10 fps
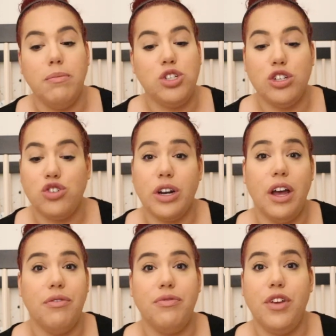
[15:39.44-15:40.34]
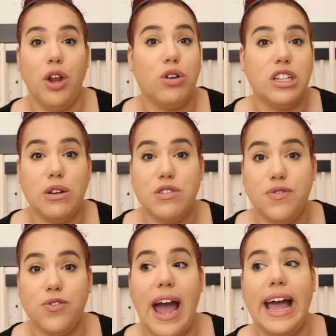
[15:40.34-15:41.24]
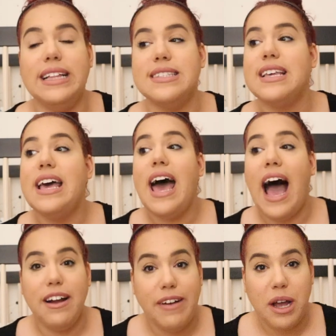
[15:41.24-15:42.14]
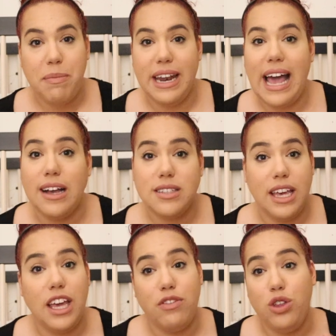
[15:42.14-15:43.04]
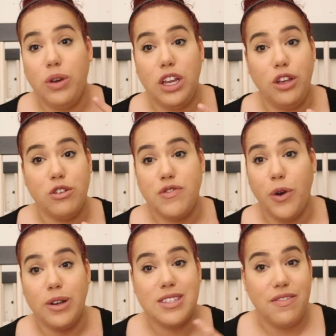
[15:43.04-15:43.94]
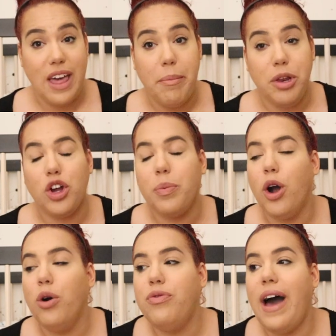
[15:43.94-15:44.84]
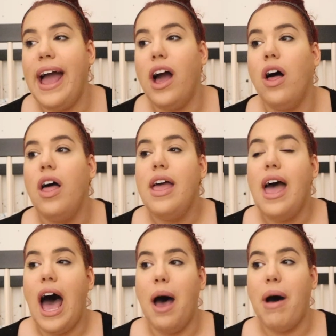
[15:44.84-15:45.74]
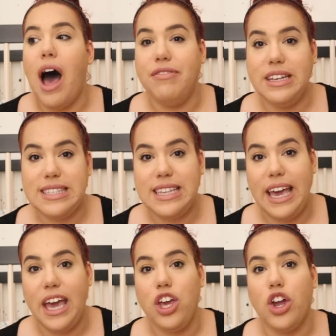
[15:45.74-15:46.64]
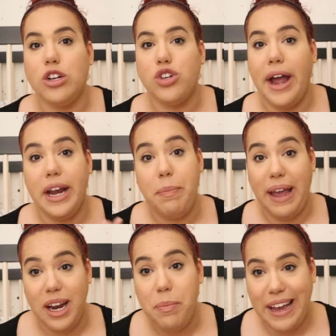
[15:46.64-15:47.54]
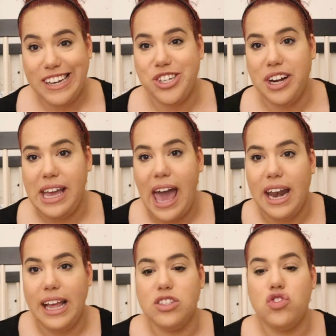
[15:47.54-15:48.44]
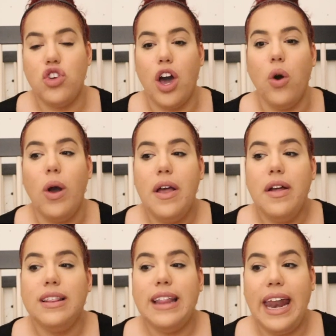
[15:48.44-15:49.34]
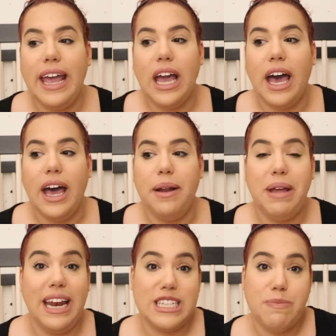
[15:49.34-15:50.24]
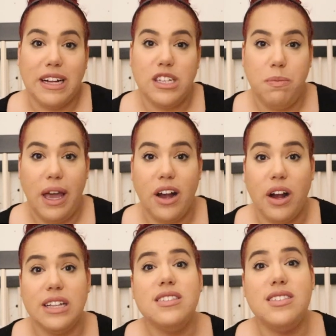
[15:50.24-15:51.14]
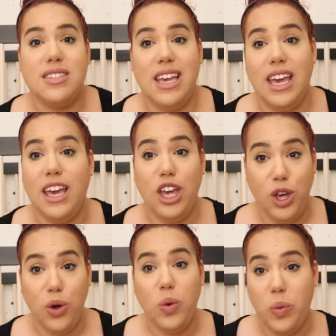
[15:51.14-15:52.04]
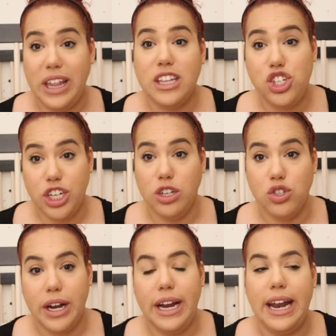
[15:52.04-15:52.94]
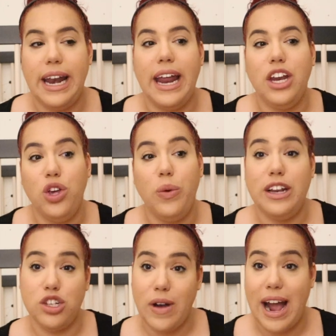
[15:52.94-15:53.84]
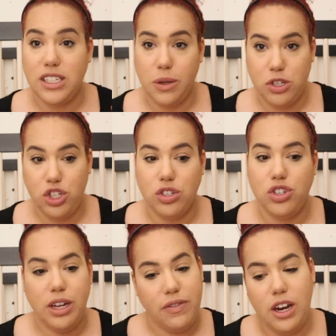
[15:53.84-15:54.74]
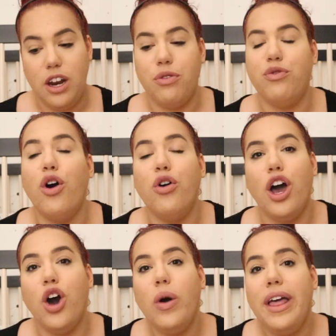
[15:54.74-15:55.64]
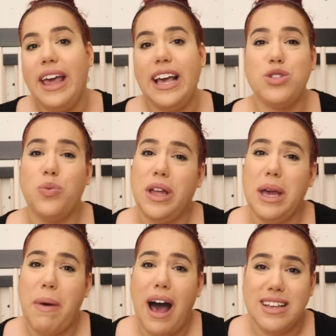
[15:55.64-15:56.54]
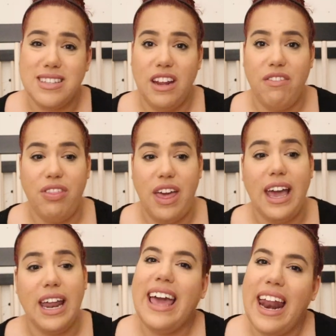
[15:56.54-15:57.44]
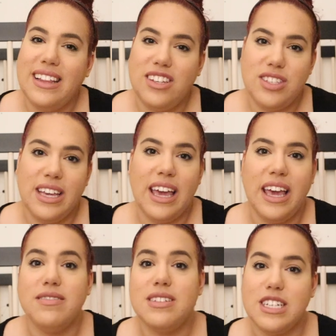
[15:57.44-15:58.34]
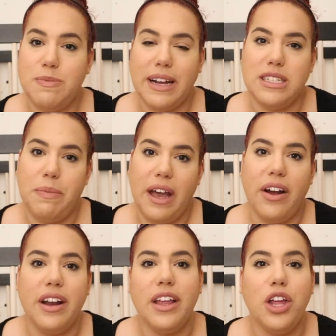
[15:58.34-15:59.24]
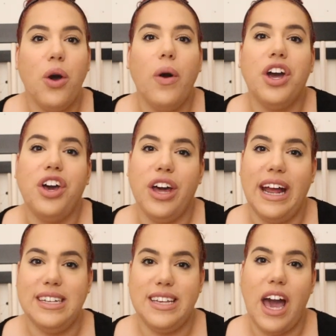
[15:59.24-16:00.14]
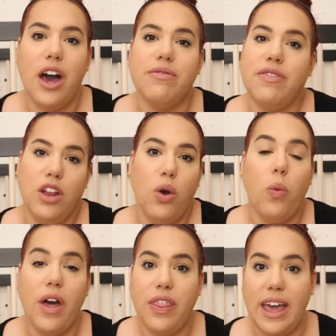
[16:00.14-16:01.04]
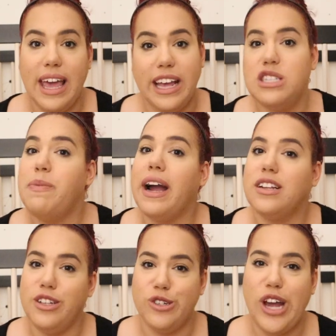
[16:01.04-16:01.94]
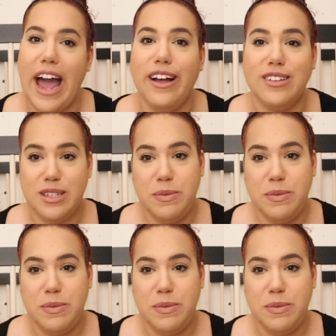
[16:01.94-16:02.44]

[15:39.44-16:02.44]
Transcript: children of, you know, close friends, I recommend asking if you can use photos of them in your profile. Obviously, you're trying to paint a picture again, and so letting an expectant parent see you with children and you interacting with children even in a photo is a really positive thing. Again, I just think it gives an expectant parent, you know, a good idea of, you know, what they can expect their child to